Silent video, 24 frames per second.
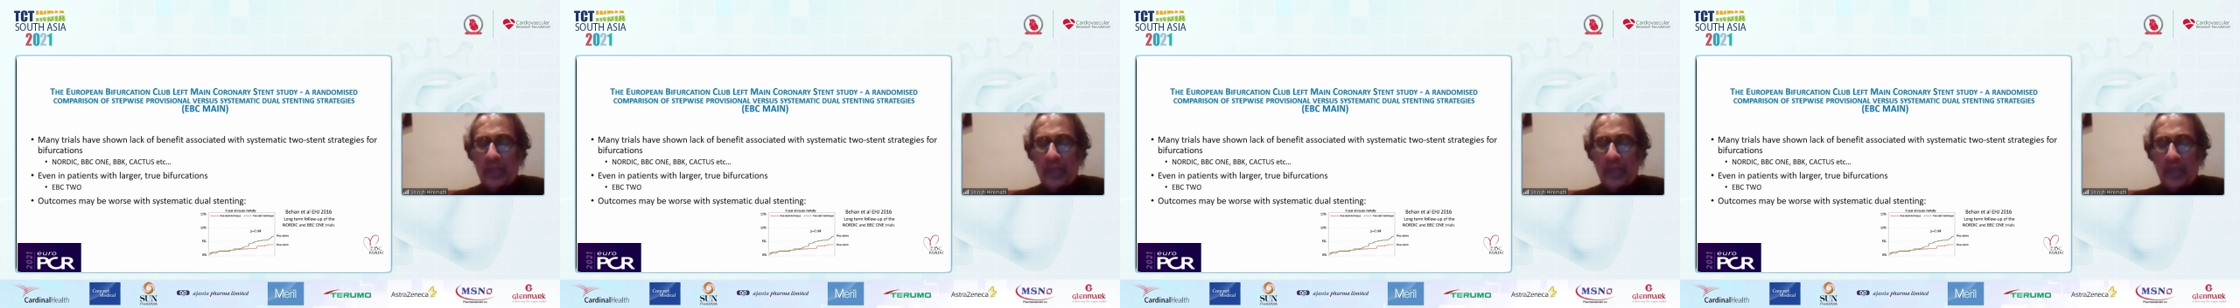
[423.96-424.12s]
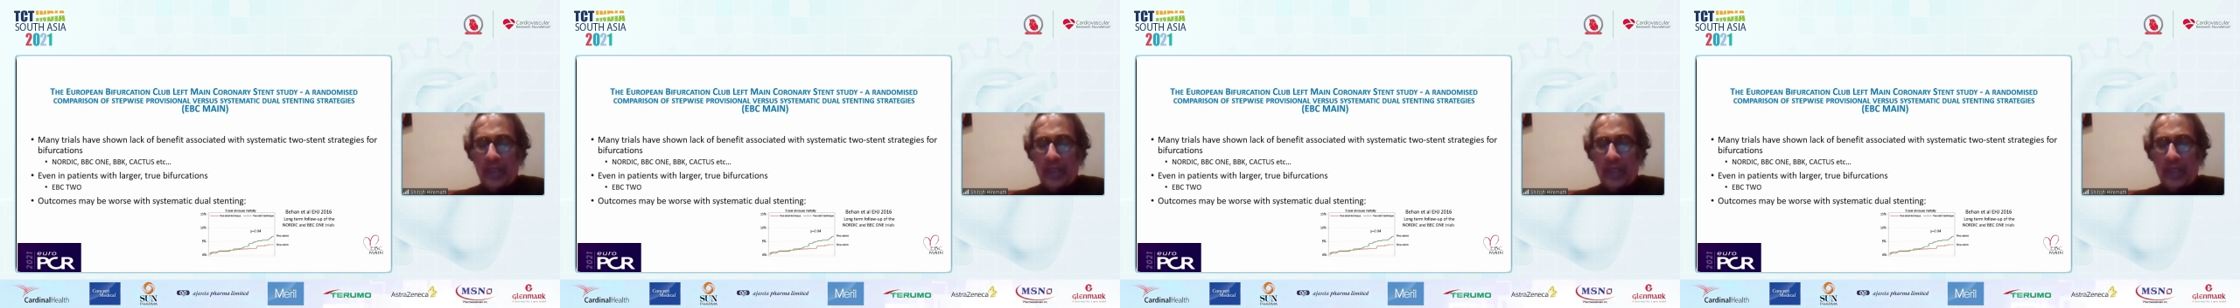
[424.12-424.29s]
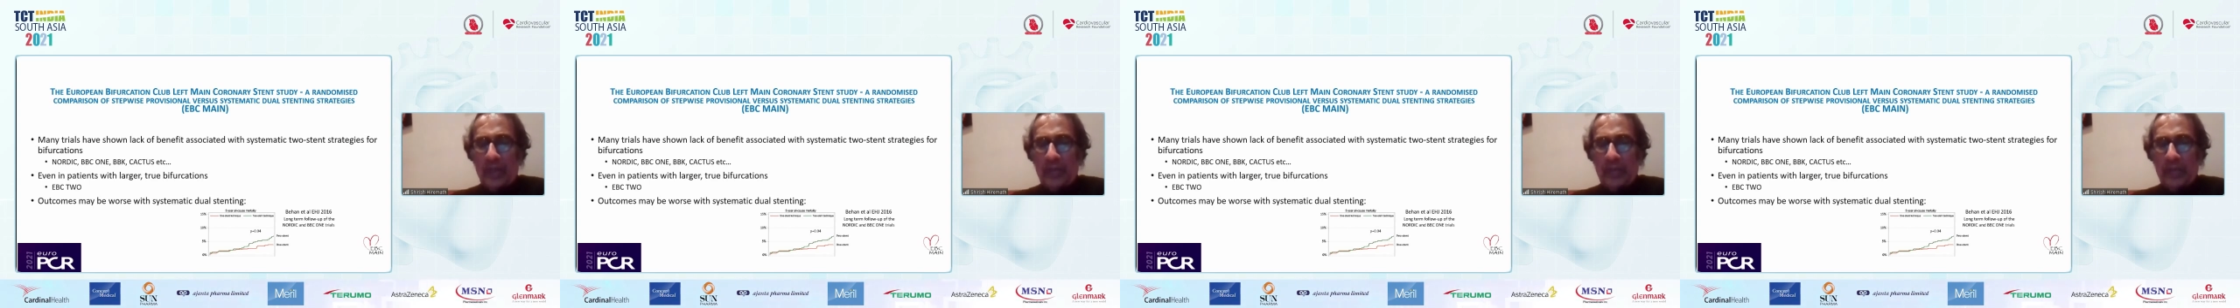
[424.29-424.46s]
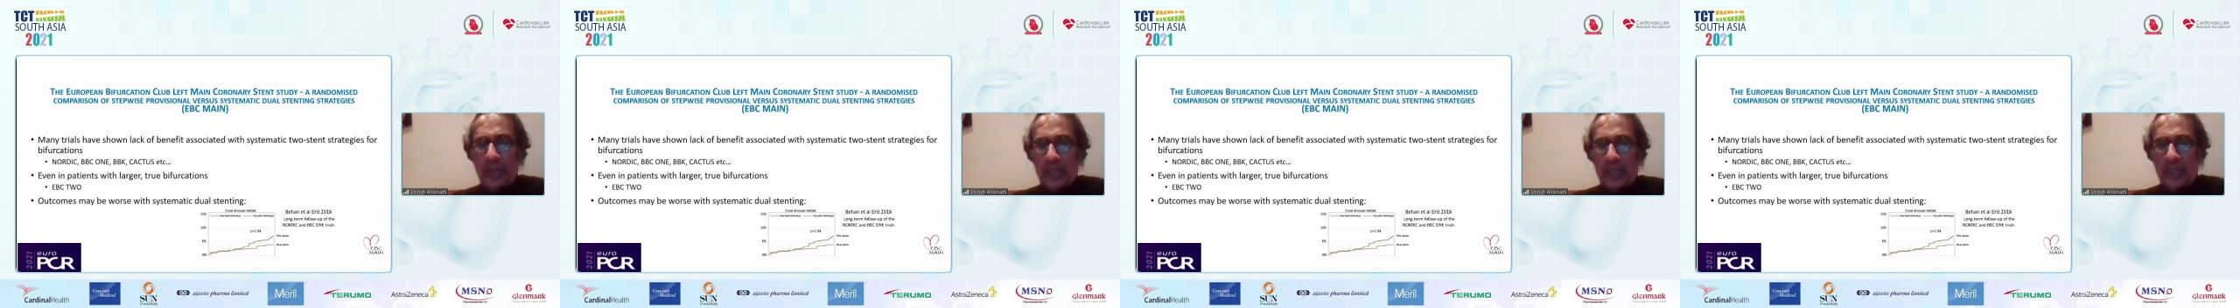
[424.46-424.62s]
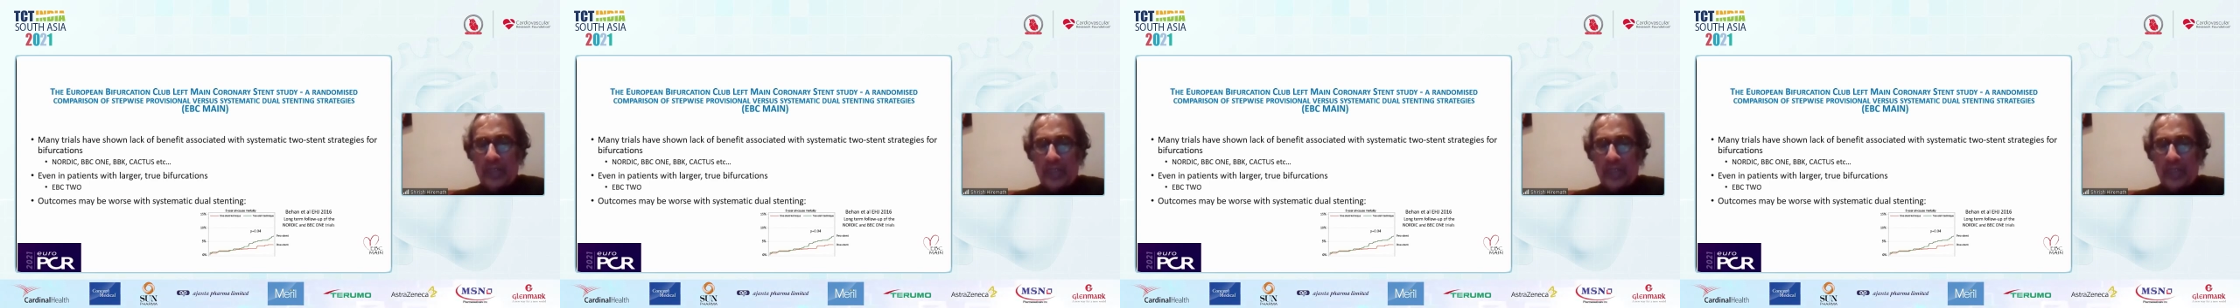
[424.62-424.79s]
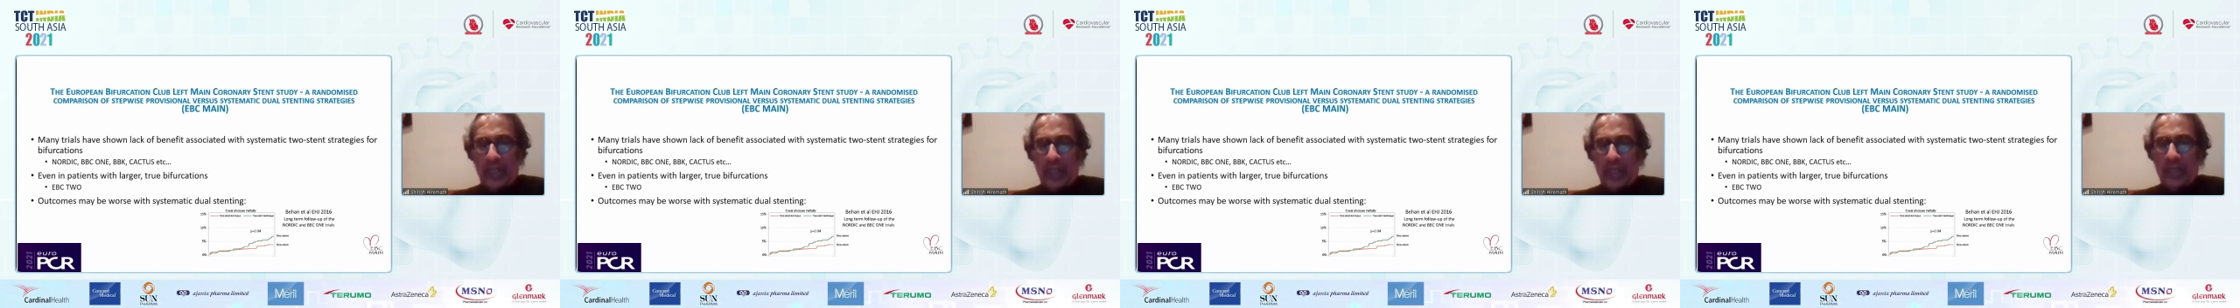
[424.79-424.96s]
covered
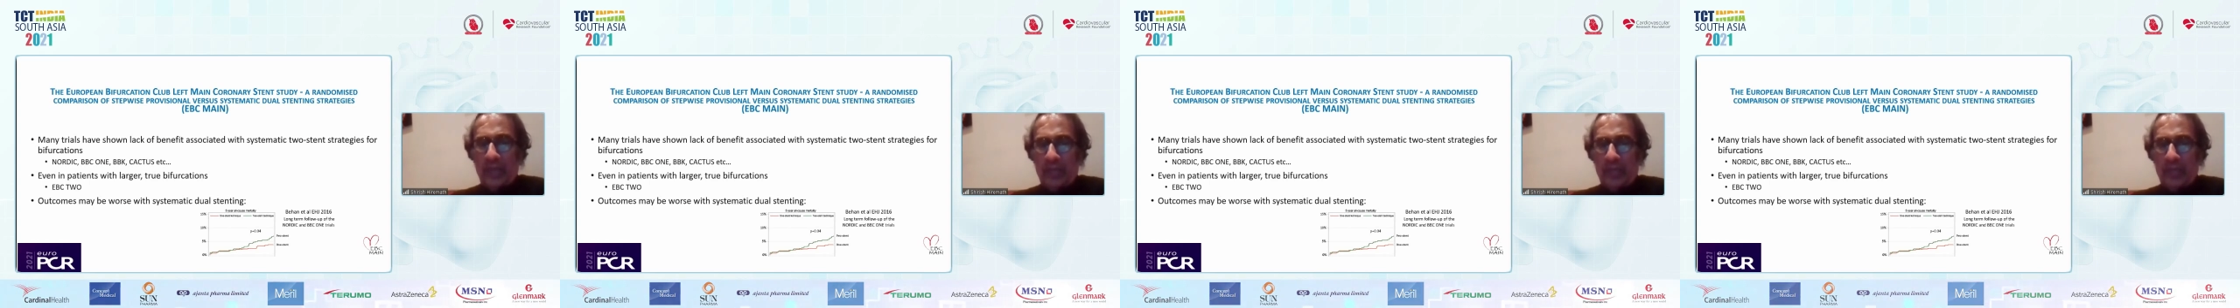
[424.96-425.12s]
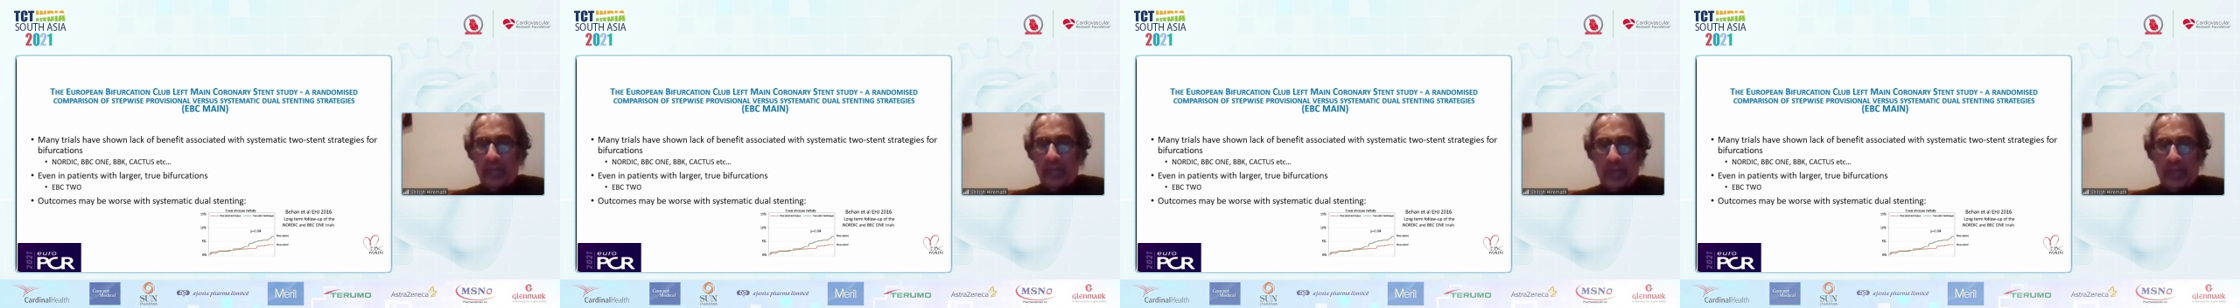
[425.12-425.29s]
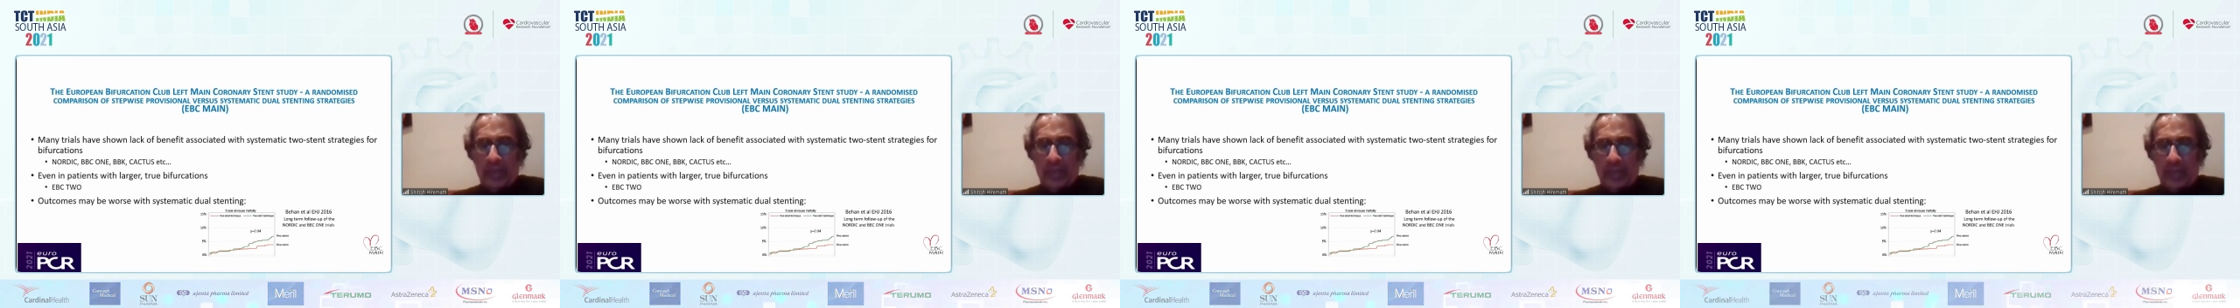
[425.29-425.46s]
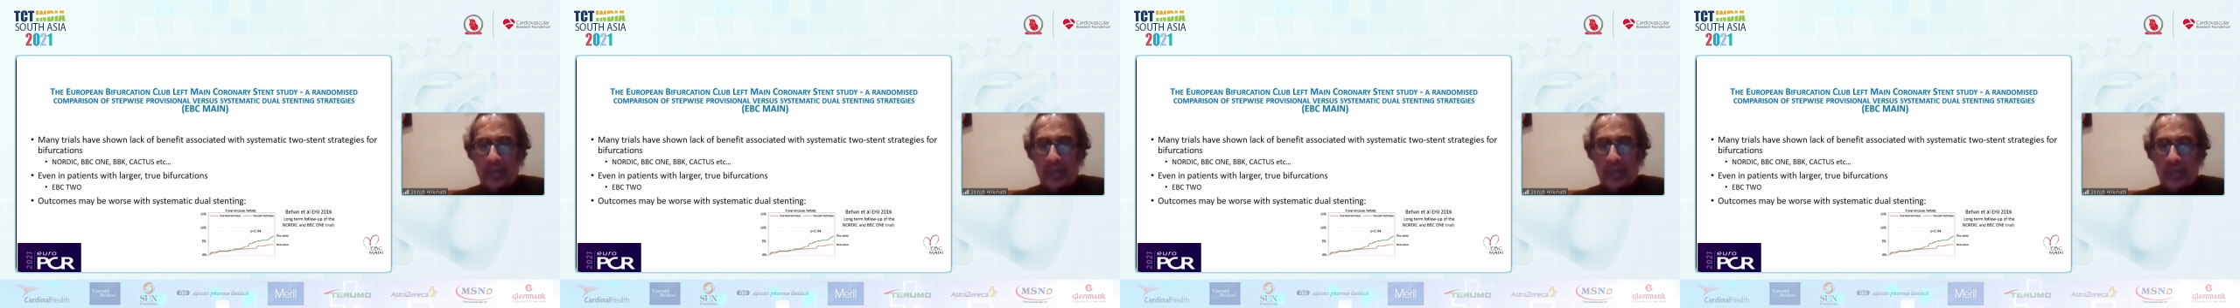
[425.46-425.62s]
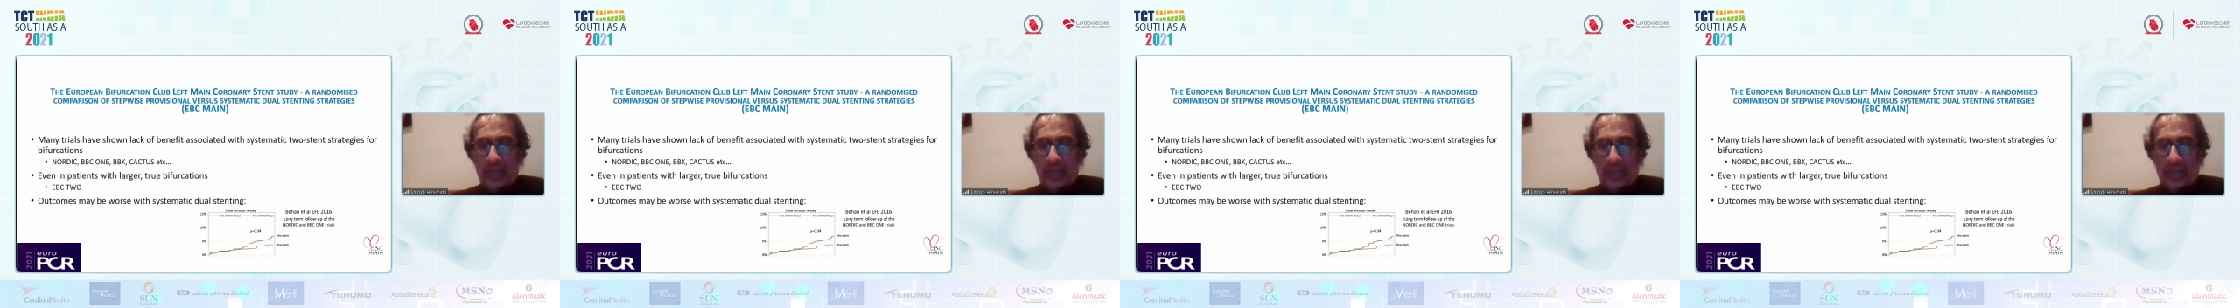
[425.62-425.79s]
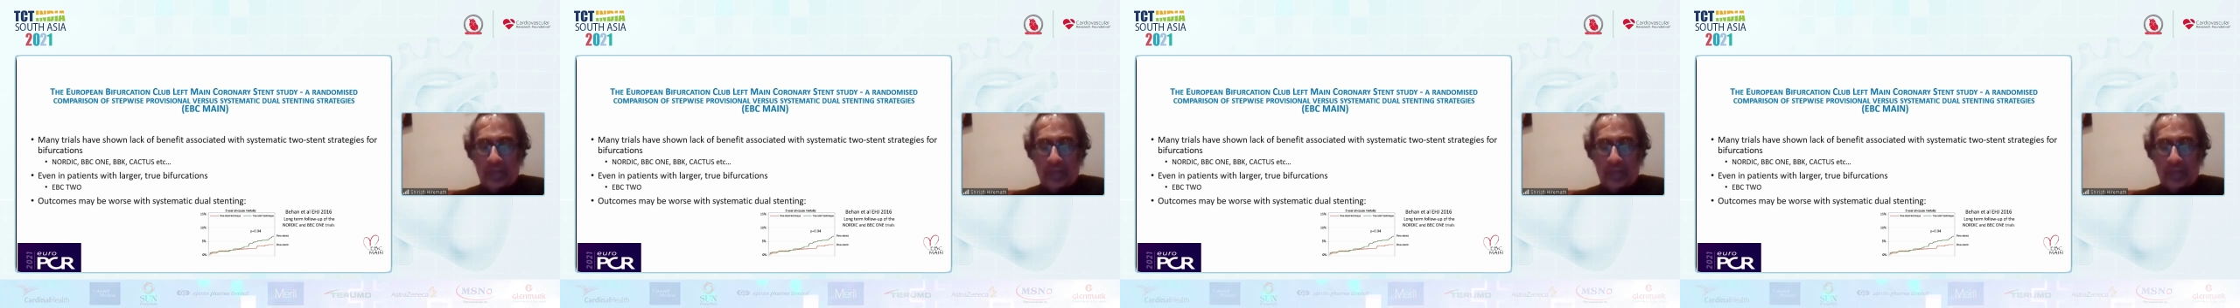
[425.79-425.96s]
stent, which
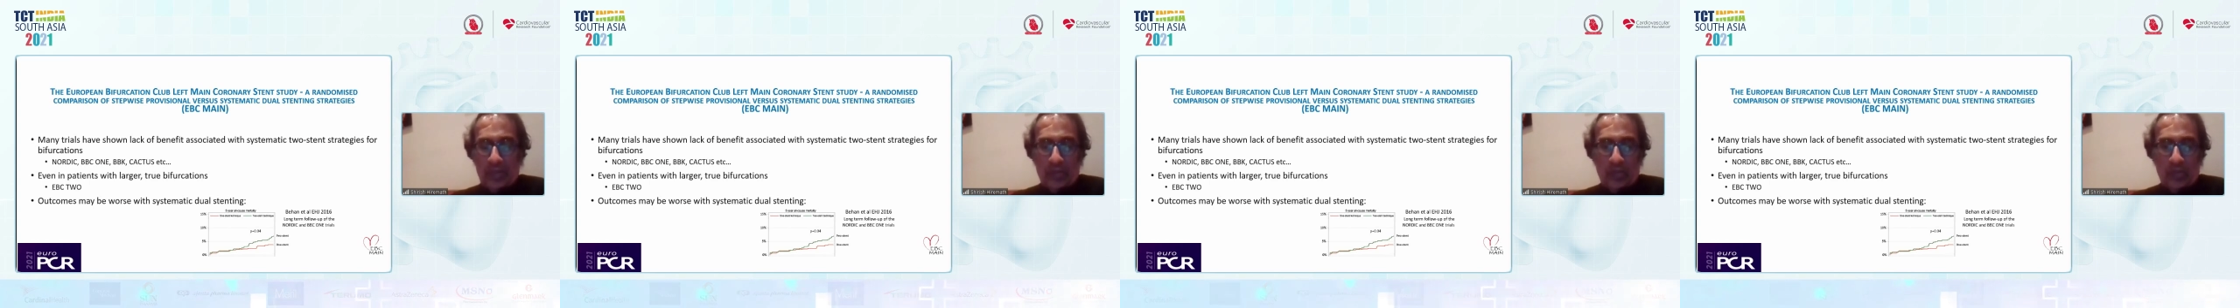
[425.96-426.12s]
is